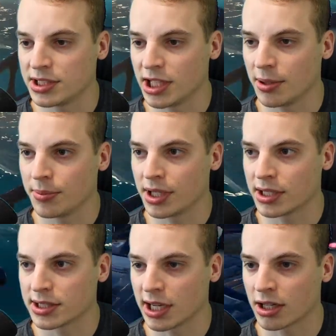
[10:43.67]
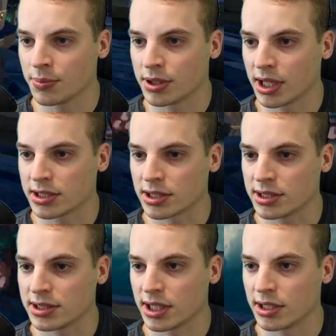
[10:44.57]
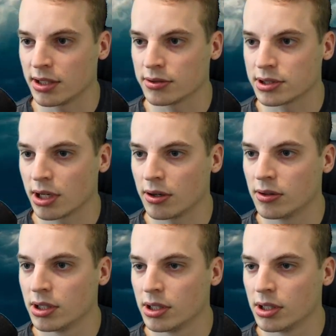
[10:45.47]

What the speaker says: ship, because that can potentially sink you. So